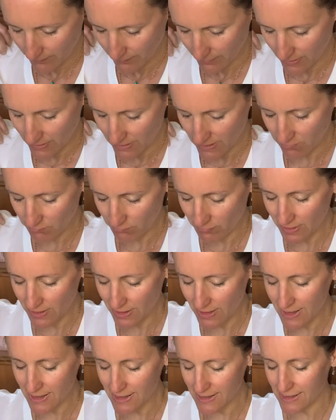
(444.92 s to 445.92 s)
And then
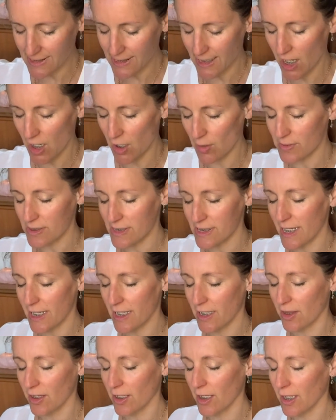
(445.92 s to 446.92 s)
release the arms.
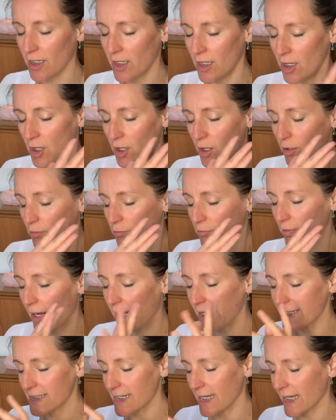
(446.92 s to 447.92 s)
Take the
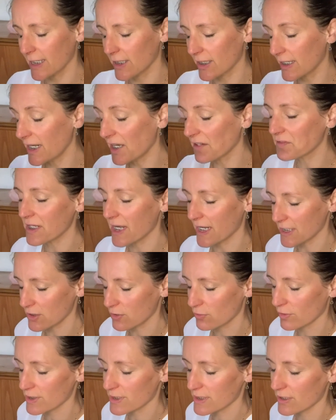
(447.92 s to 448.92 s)
left hand
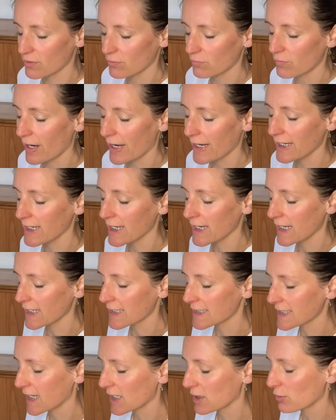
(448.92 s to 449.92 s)
across to the right knee
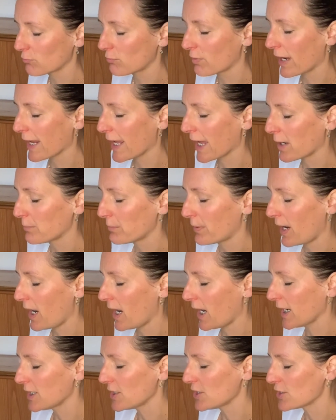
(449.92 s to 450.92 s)
and take the right hand
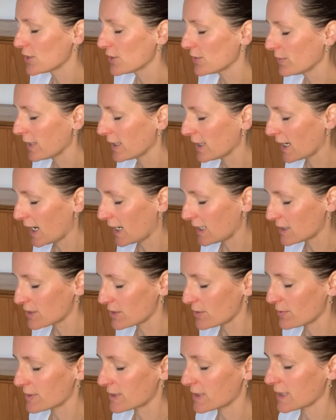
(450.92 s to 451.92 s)
behind you. Inhale as
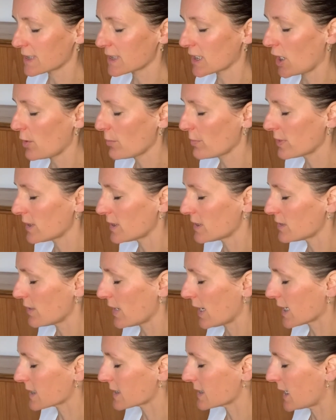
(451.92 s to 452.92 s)
you sit up, and as you
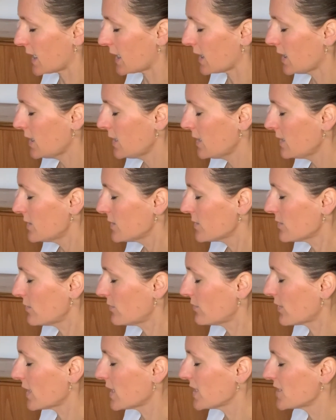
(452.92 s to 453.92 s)
exhale, do a
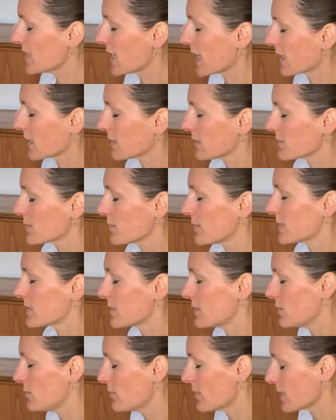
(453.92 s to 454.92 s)
very gentle twist,
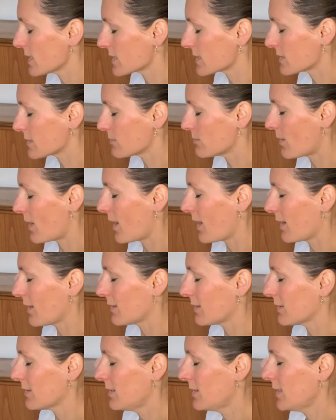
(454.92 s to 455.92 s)
and you might
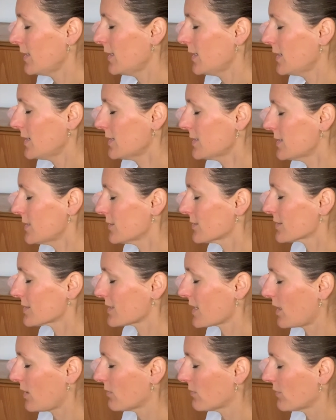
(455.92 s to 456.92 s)
smile to
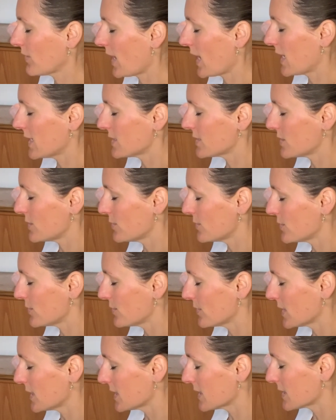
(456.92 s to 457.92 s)
yourself as you do
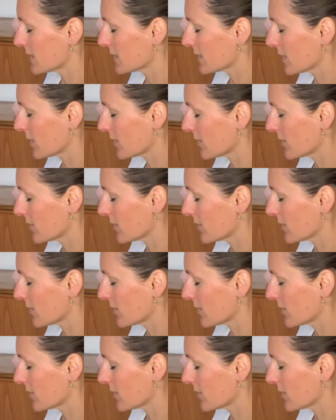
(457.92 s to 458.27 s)
this.